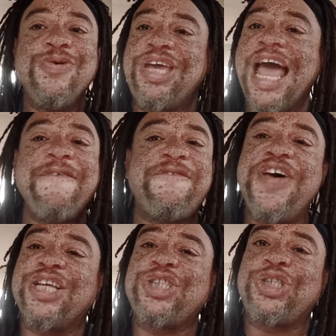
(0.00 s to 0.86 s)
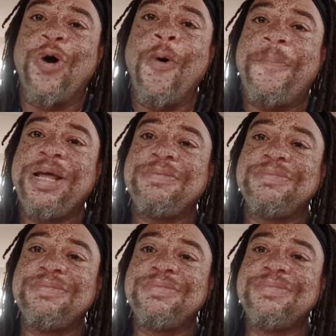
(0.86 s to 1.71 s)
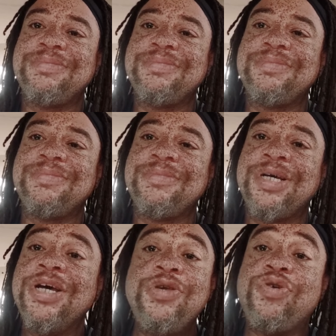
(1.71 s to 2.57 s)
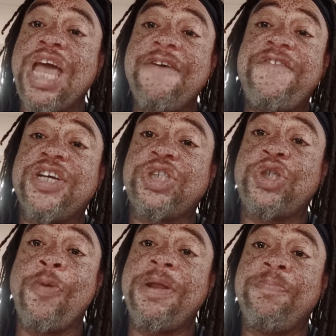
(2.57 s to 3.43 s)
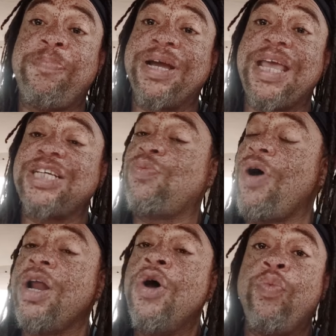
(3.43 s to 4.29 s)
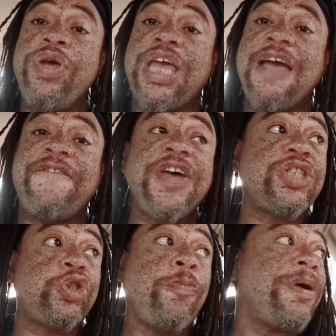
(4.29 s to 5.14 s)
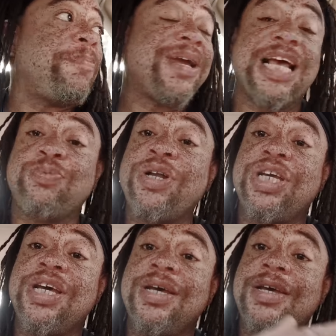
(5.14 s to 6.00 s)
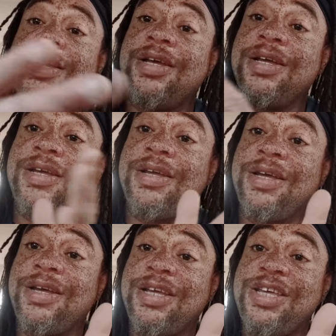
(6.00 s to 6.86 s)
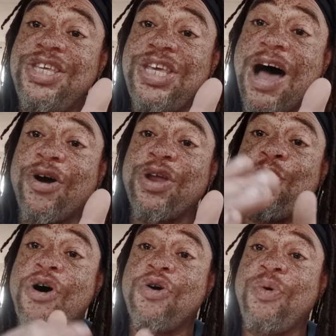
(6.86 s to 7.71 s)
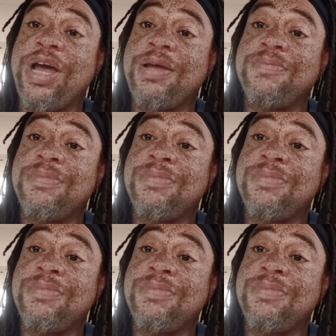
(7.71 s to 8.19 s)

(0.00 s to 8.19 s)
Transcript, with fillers: you can't fix stupid. You can't fix stupid, but guess what? We can't fix stupid, but guess what? Y'all can walk away